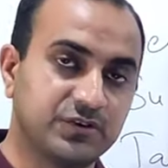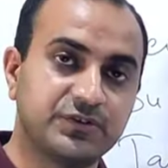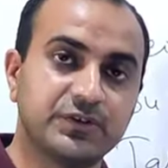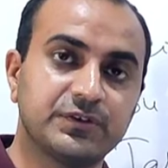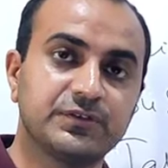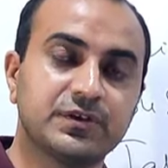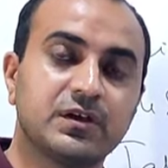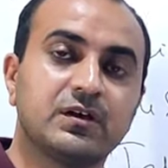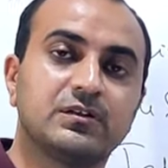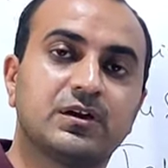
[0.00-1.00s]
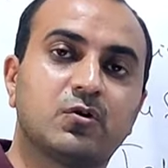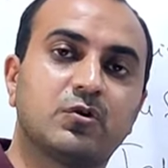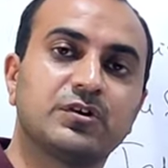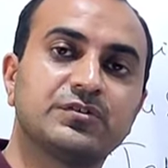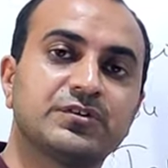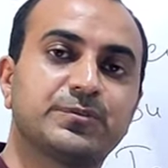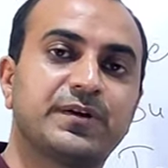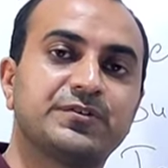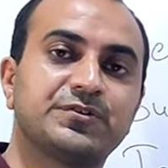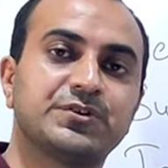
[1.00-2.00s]
reasons the coating
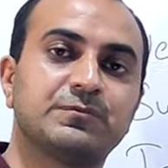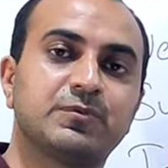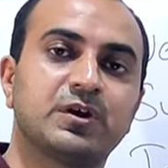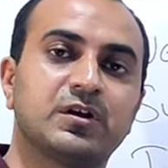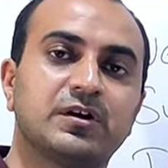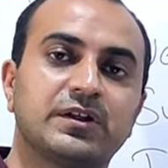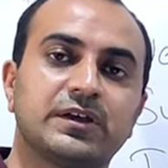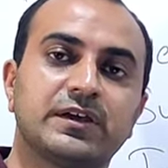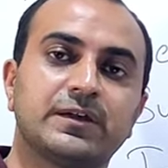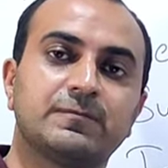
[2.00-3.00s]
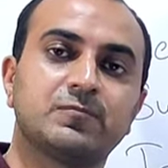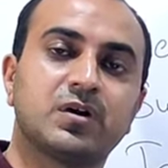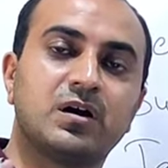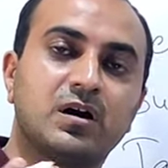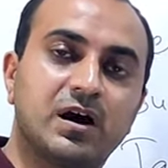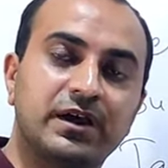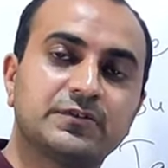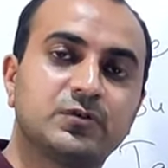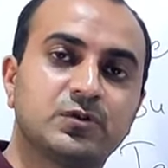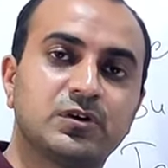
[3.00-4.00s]
suspension may contain
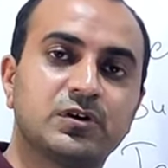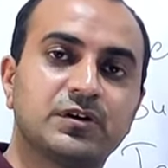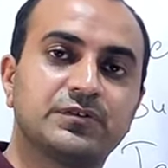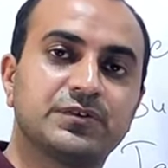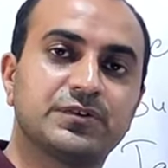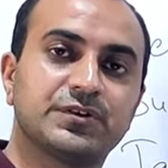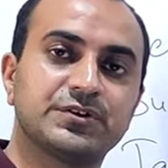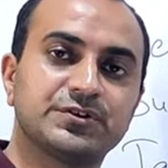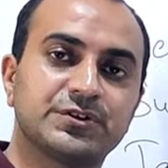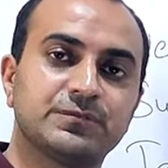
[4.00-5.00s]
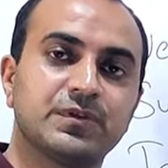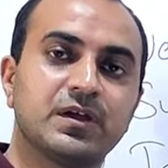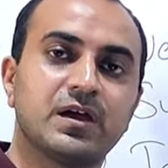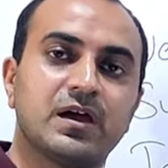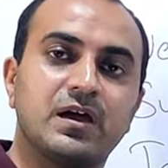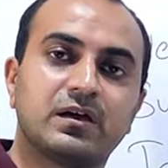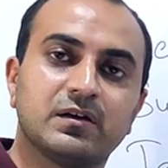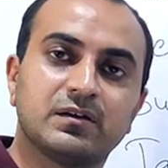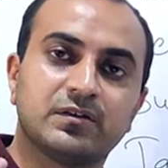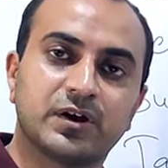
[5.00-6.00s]
higher solid concentration
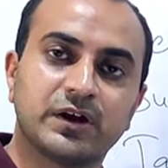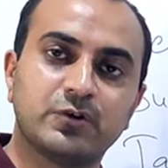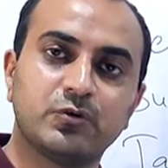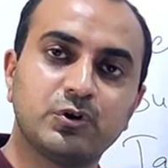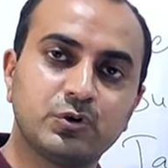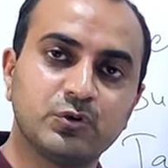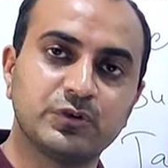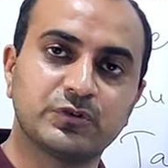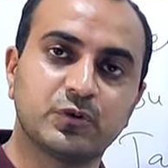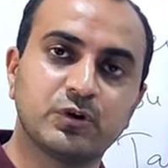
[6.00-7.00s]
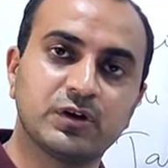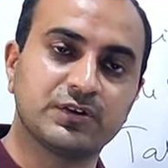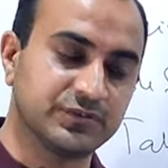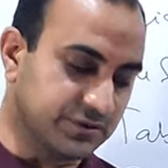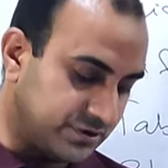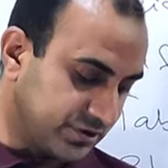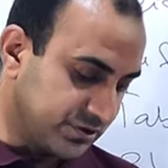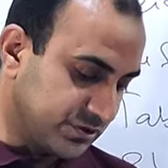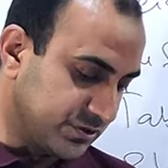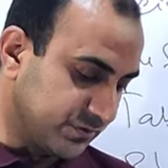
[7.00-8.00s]
try to reduce the solid
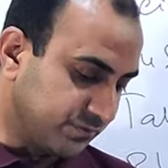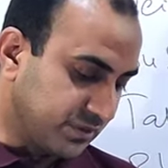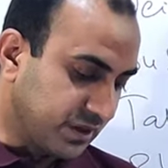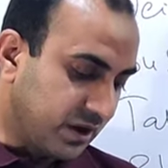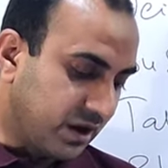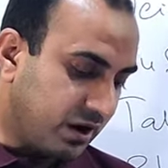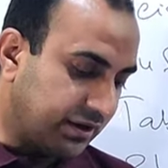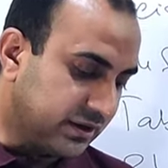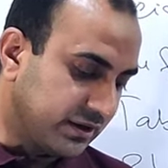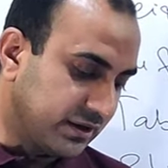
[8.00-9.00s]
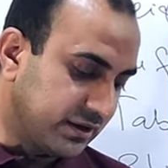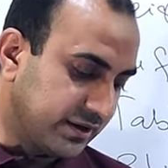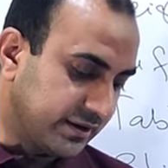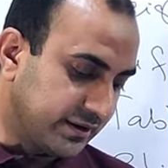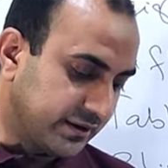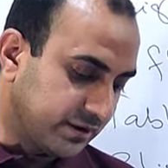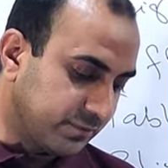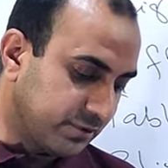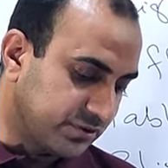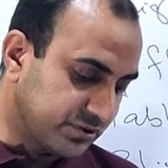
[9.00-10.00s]
concentration high inlet air
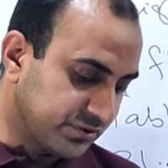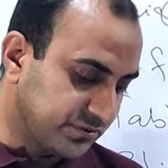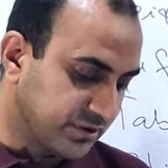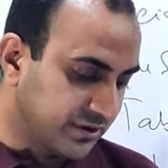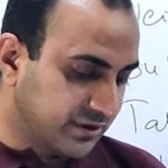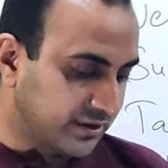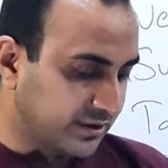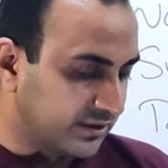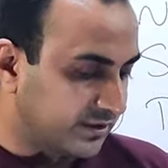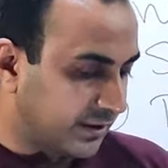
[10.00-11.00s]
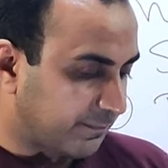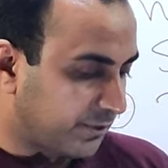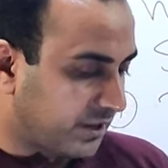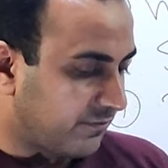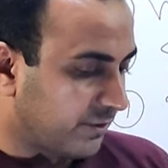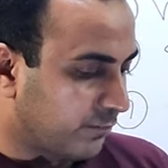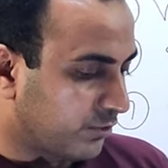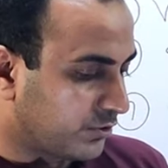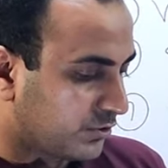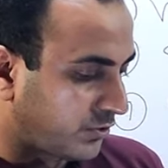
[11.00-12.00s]
temperature result in rapid
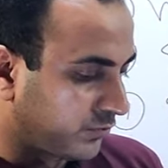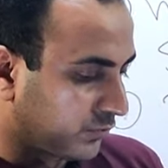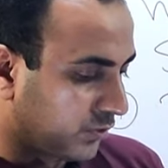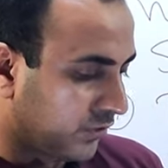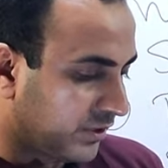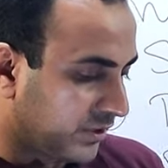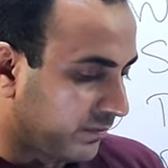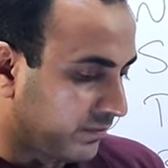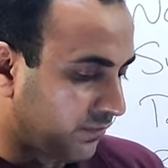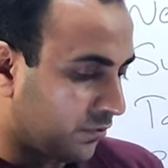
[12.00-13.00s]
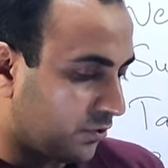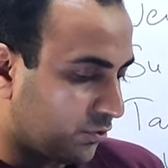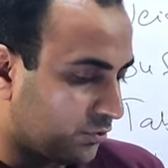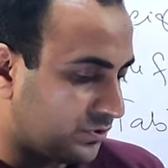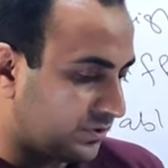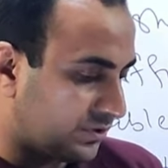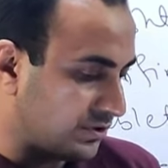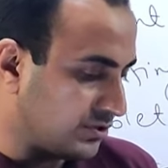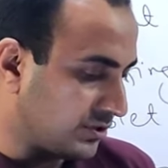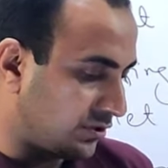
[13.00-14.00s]
evaporation of solvent before
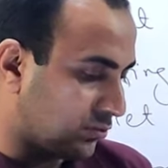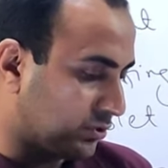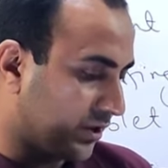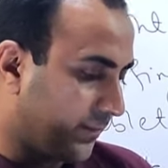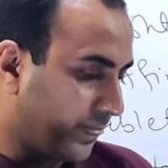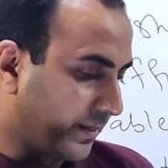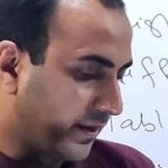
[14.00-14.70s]
reaching to the